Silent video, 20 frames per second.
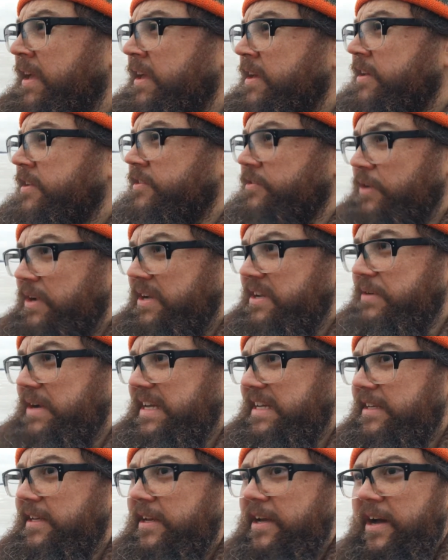So
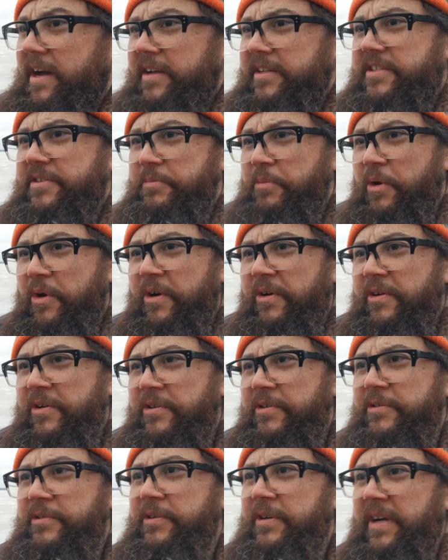anyway,
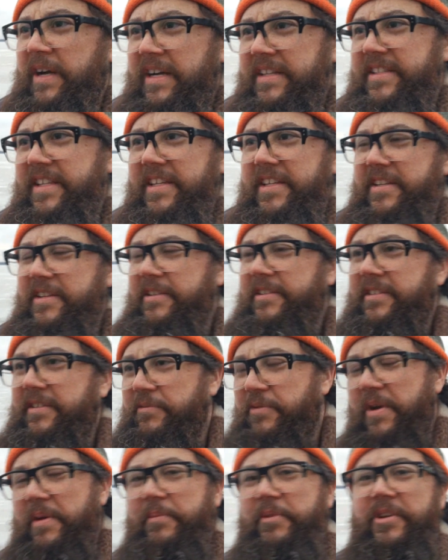tomorrow, I think
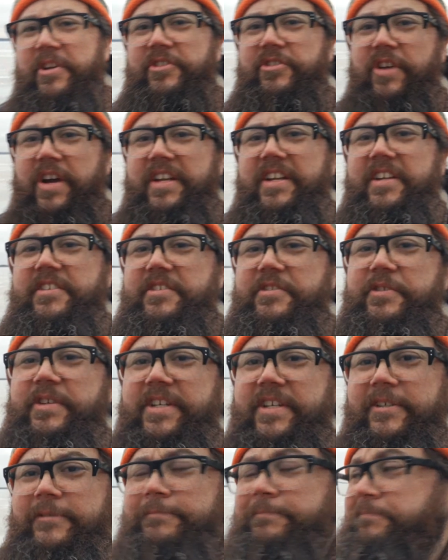what I'm going to try to do
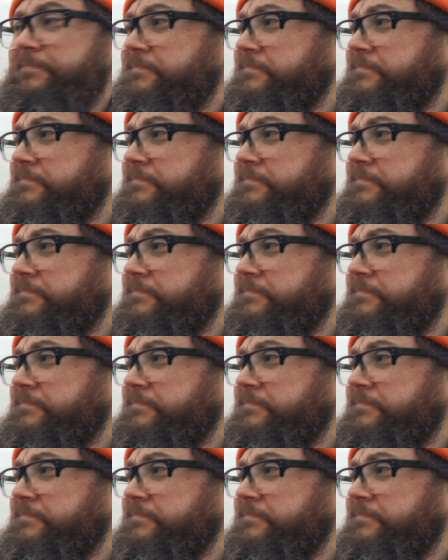here